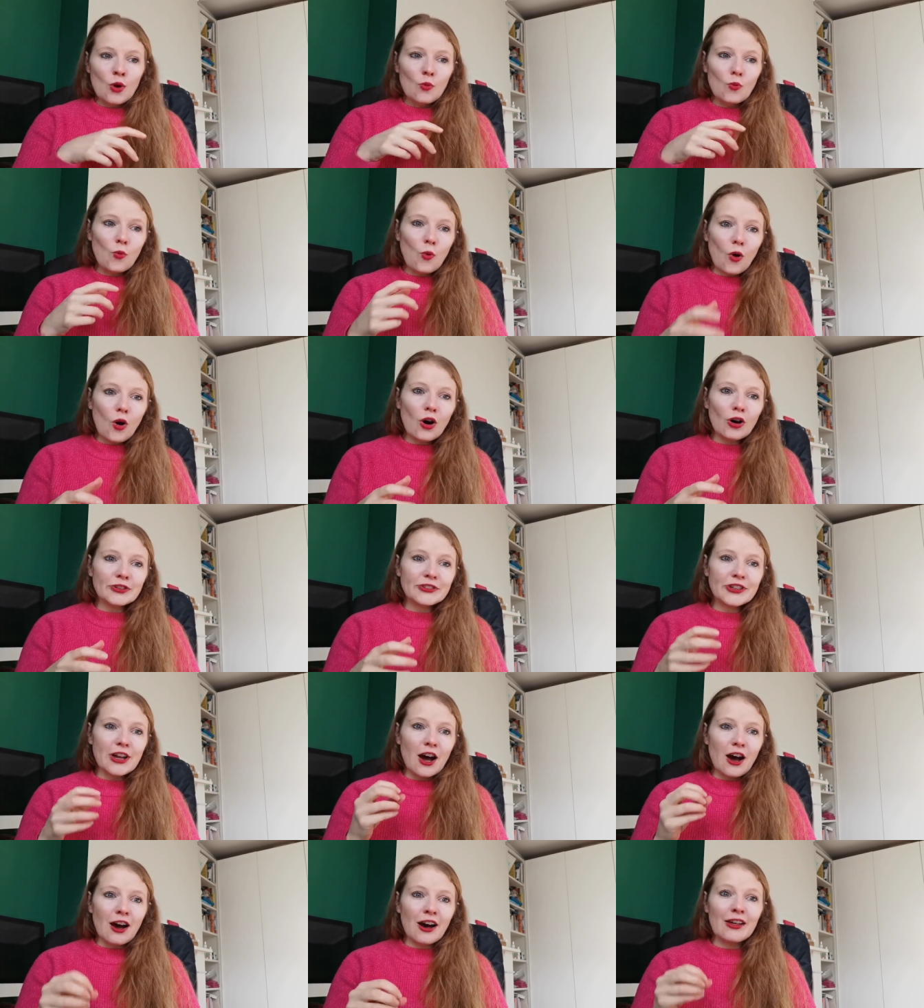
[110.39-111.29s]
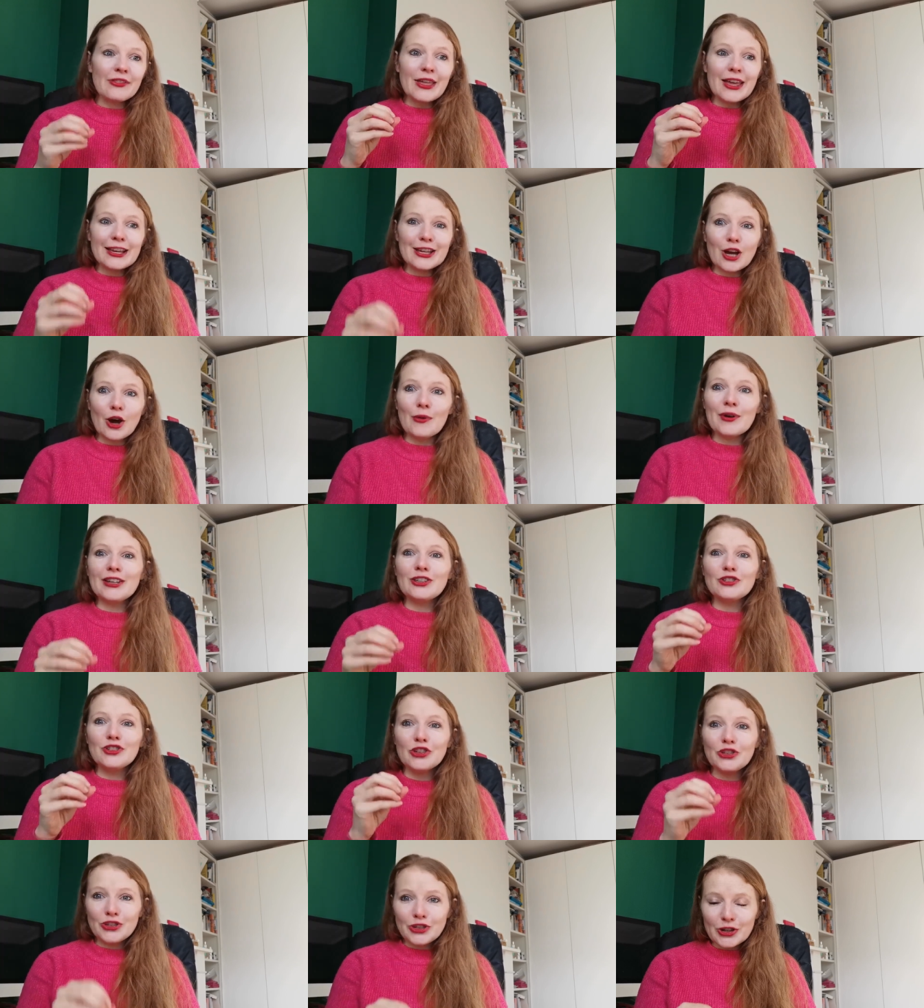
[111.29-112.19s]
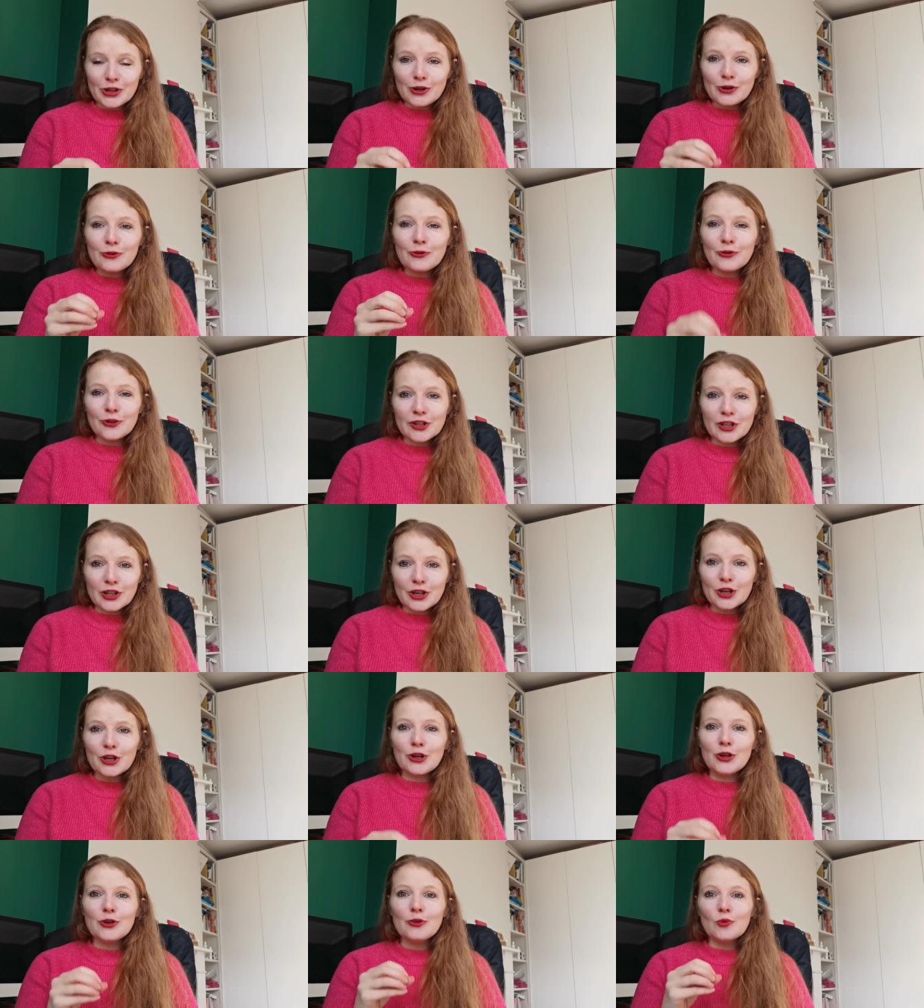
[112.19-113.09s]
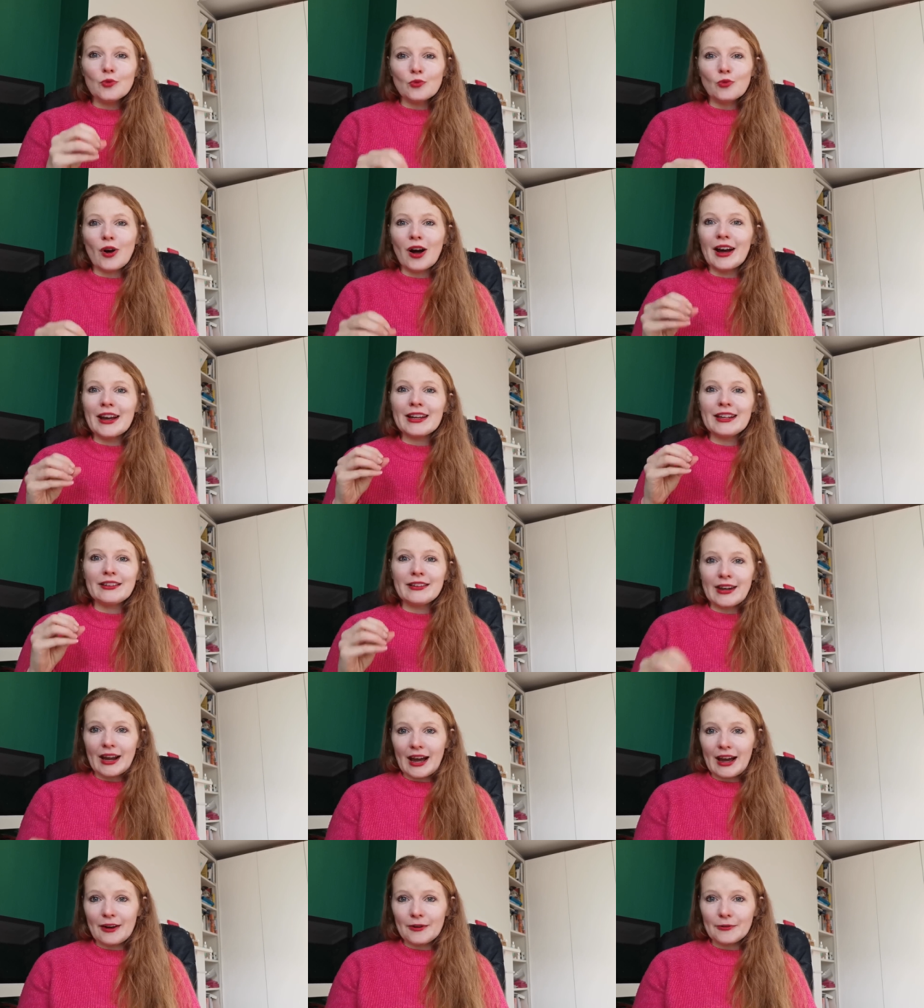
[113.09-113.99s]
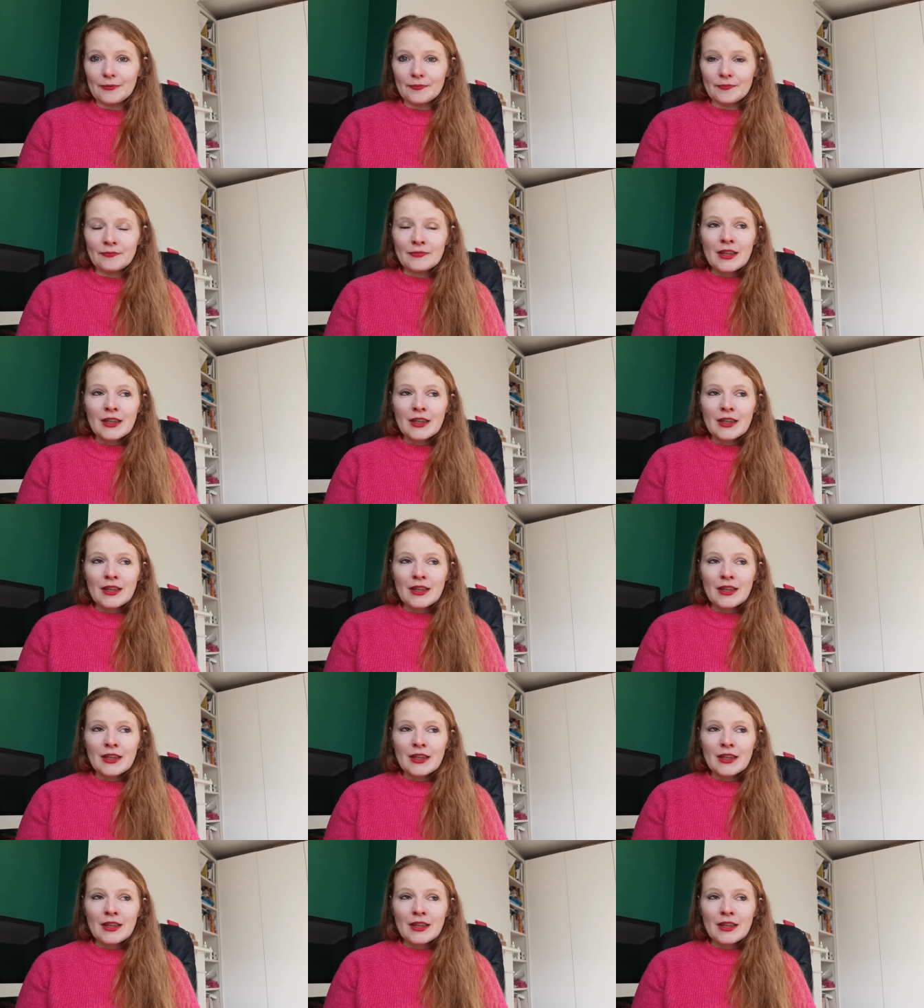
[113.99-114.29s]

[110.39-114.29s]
What are they going to do for you right now?